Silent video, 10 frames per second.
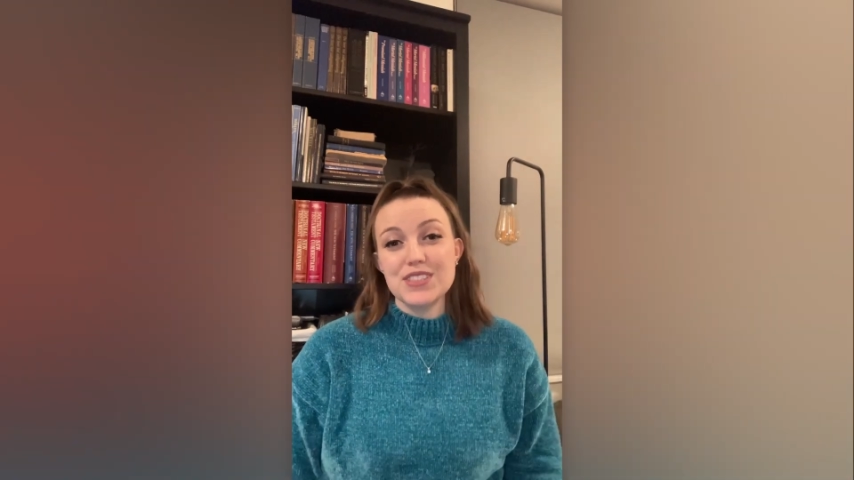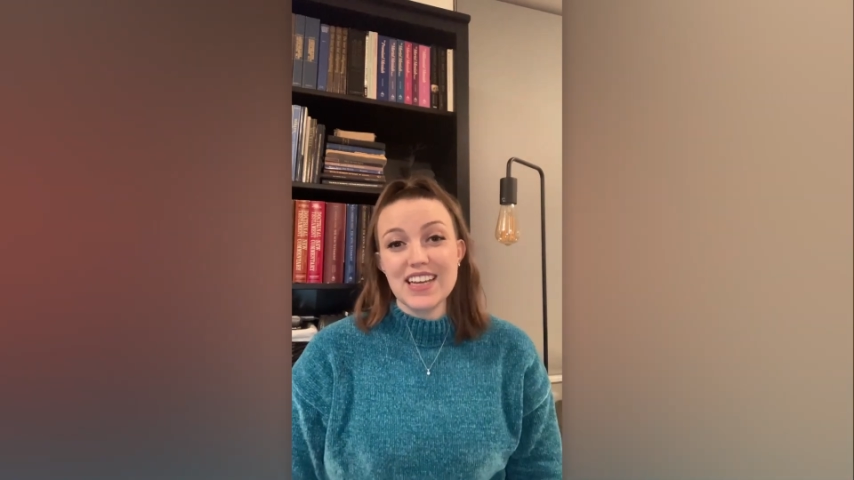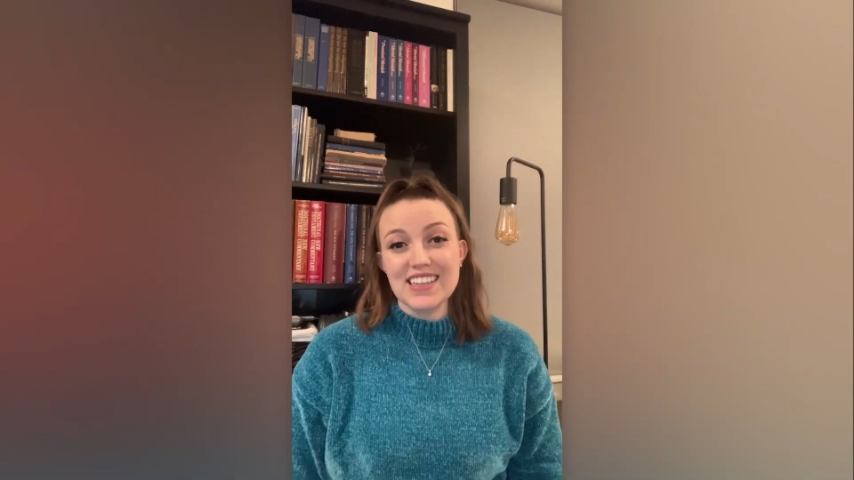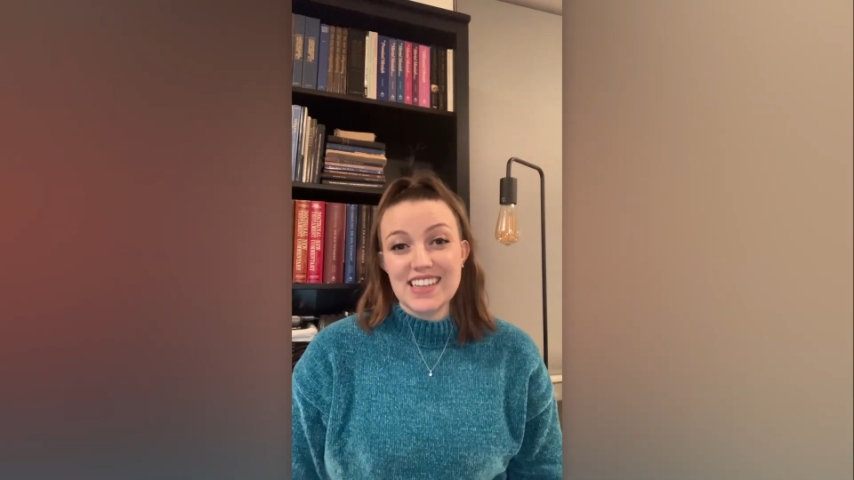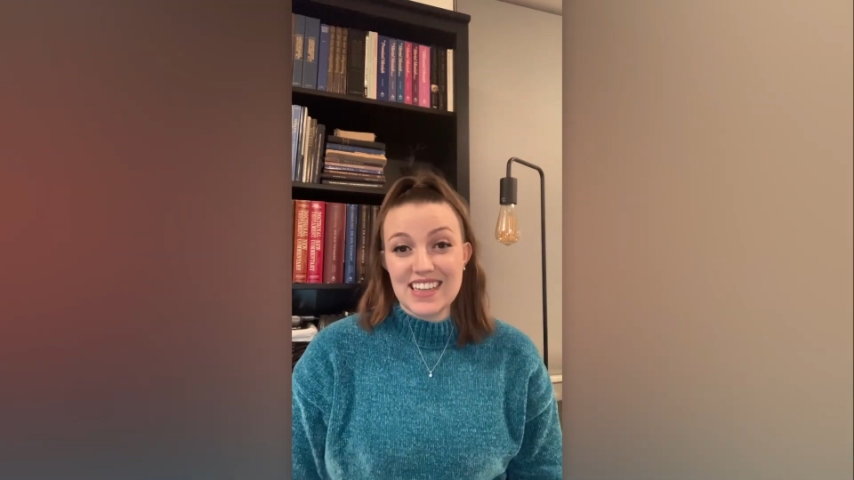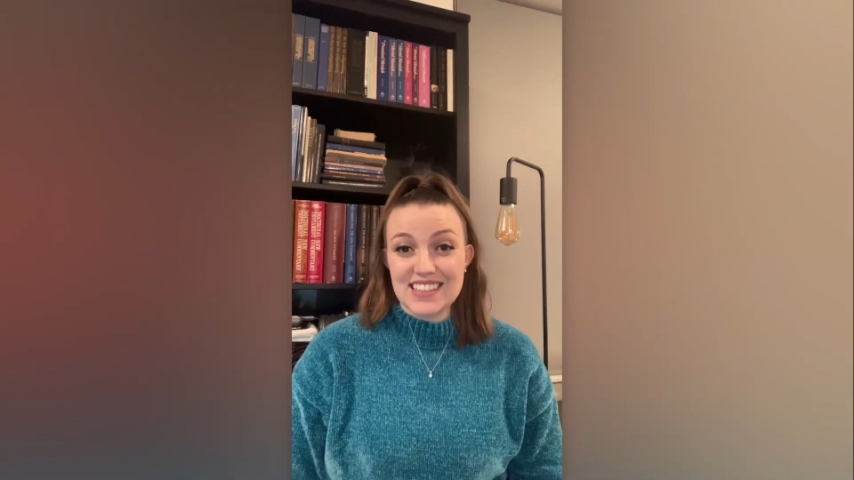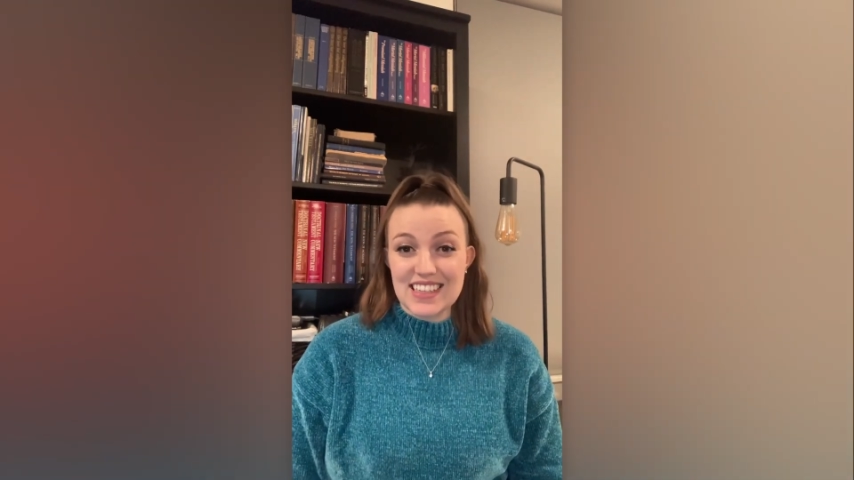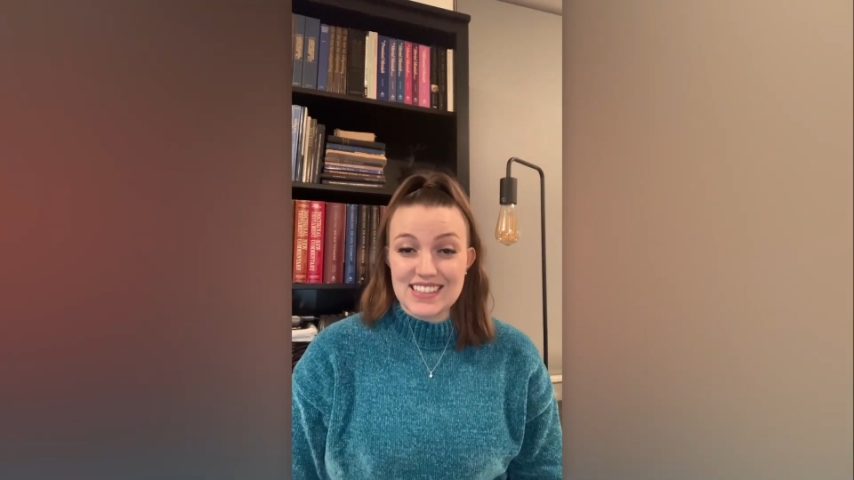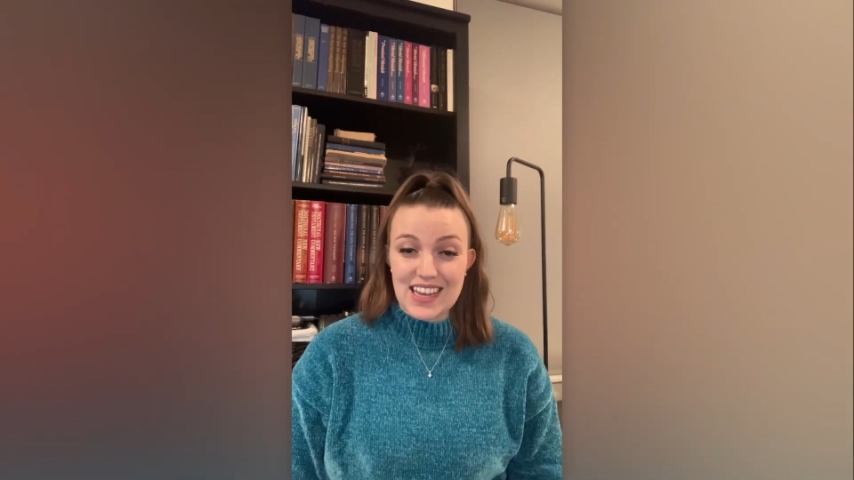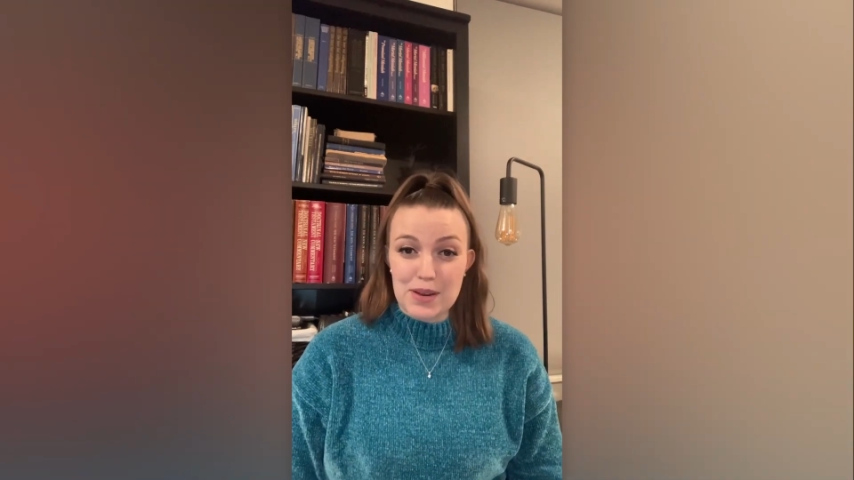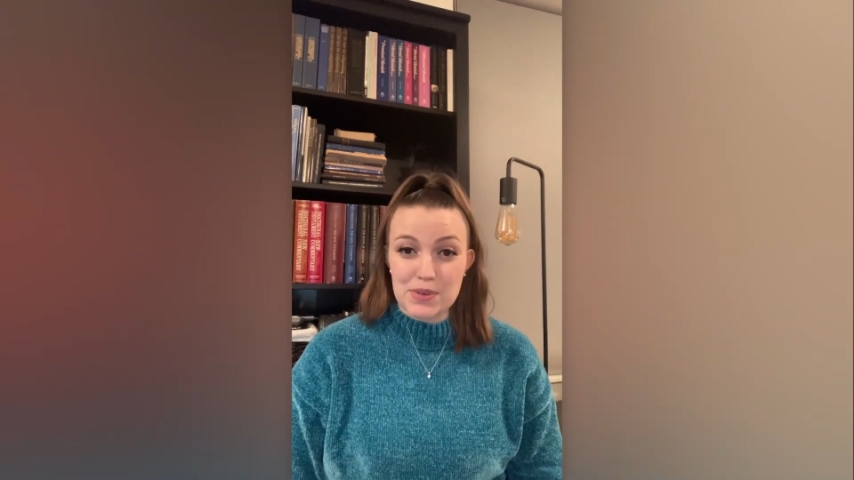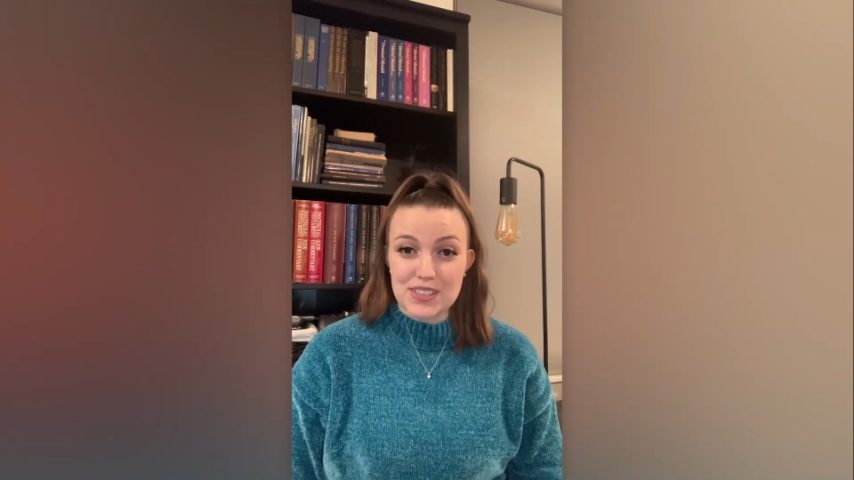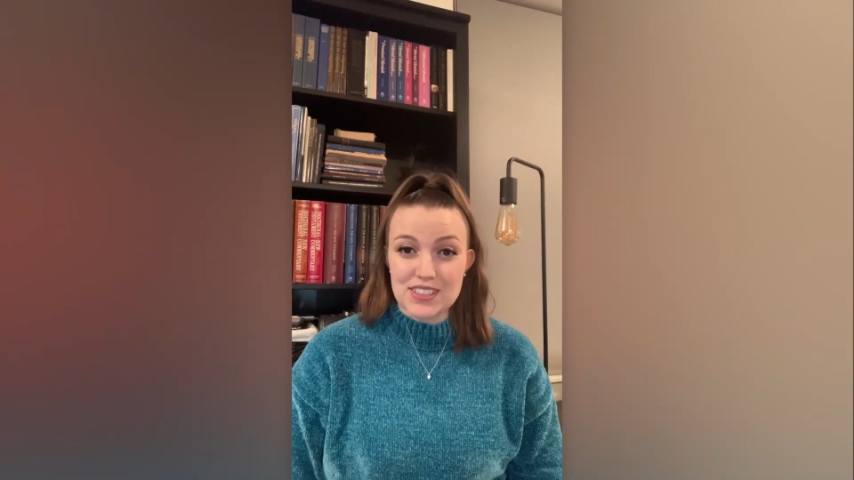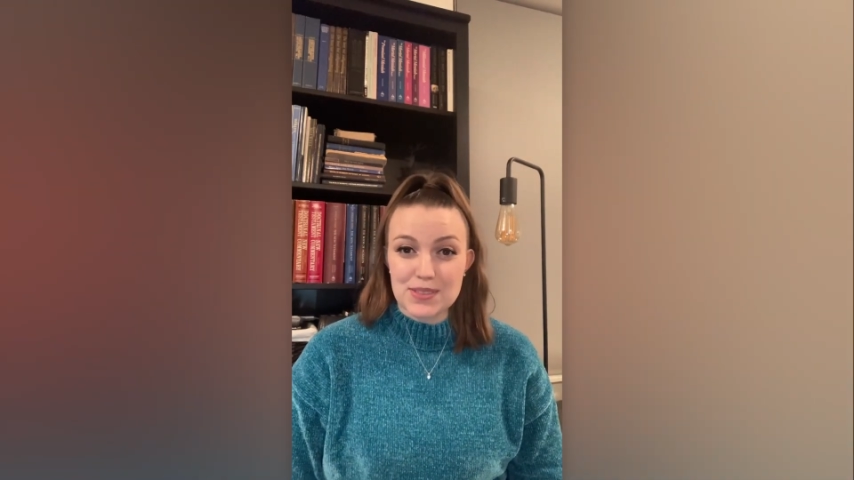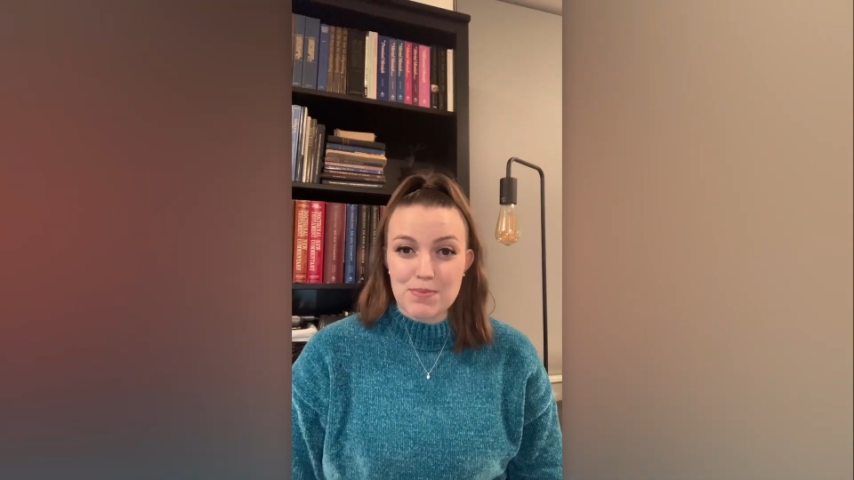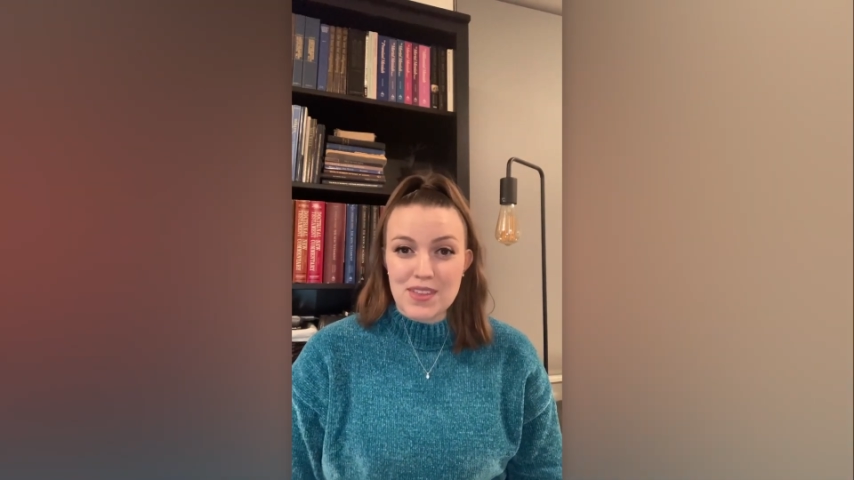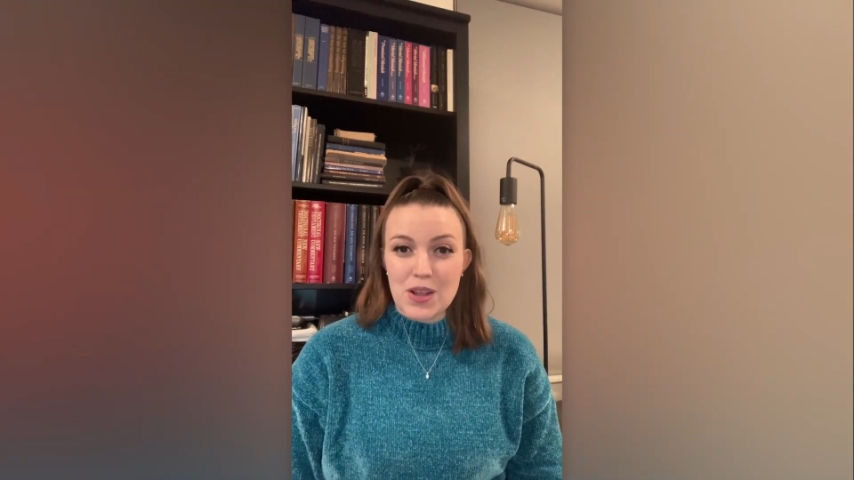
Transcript: techniques and timers.